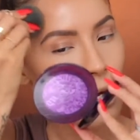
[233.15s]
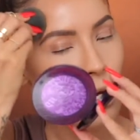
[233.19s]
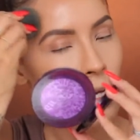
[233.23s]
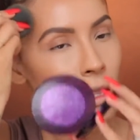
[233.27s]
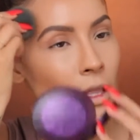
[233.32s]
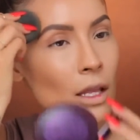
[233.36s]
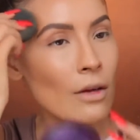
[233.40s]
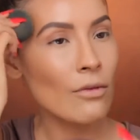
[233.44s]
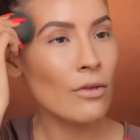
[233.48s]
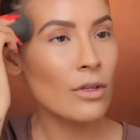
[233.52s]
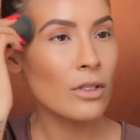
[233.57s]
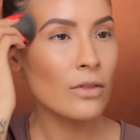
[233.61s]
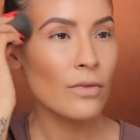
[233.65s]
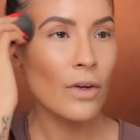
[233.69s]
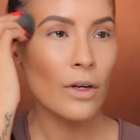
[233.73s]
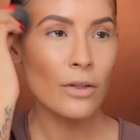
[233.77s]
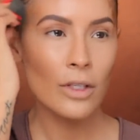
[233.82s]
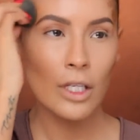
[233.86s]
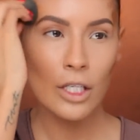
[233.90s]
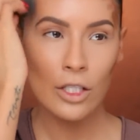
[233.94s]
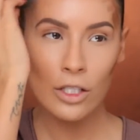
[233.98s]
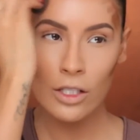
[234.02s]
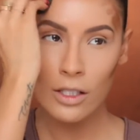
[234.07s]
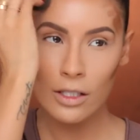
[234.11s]
I love this
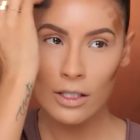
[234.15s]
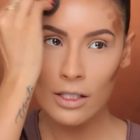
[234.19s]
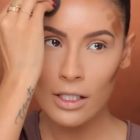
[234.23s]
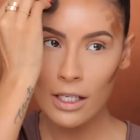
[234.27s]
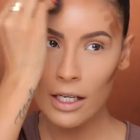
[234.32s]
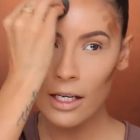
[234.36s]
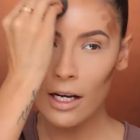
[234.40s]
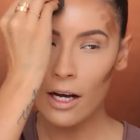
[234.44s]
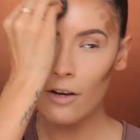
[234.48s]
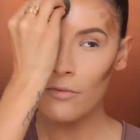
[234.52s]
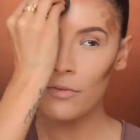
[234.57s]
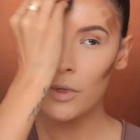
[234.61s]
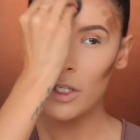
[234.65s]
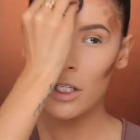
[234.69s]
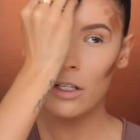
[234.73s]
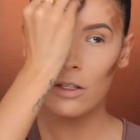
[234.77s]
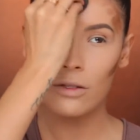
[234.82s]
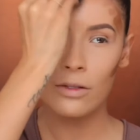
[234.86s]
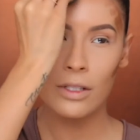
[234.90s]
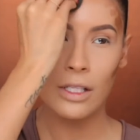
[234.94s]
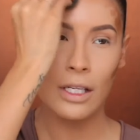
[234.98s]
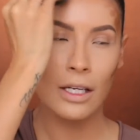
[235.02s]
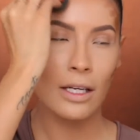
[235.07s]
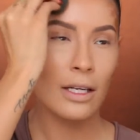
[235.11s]
foundation stick. I've been
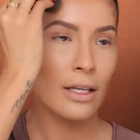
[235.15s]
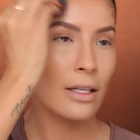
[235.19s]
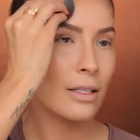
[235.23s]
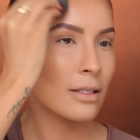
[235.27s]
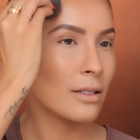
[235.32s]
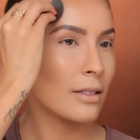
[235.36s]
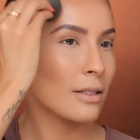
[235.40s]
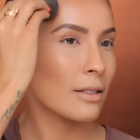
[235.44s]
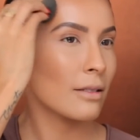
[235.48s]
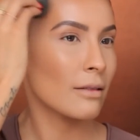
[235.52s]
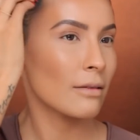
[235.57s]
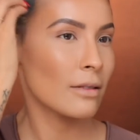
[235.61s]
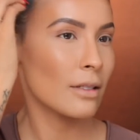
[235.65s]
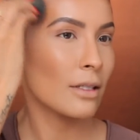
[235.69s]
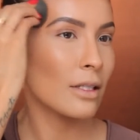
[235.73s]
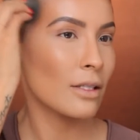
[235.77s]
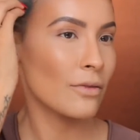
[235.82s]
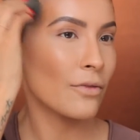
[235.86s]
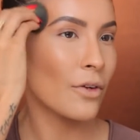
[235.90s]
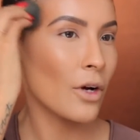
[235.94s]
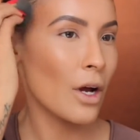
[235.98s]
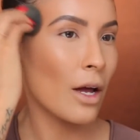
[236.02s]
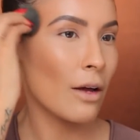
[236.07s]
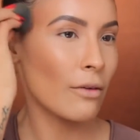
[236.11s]
using it
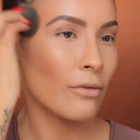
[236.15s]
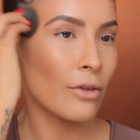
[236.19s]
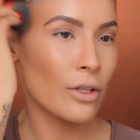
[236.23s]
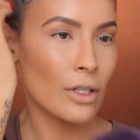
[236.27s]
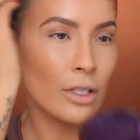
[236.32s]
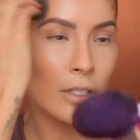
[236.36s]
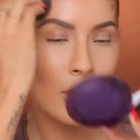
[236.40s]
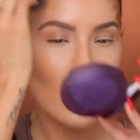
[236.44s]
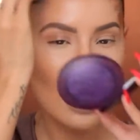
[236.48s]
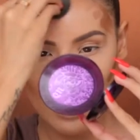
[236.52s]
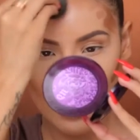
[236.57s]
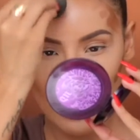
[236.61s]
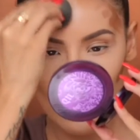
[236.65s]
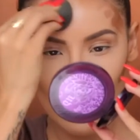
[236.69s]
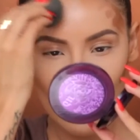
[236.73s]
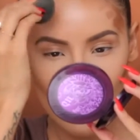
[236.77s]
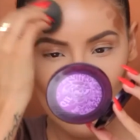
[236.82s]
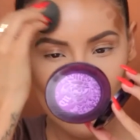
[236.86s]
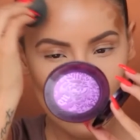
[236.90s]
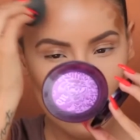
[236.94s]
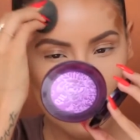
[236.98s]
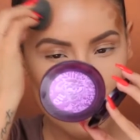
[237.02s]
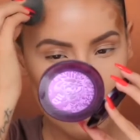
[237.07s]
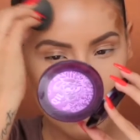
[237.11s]
since forever
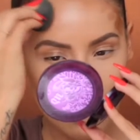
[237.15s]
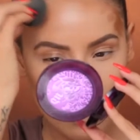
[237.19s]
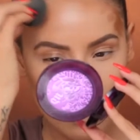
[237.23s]
to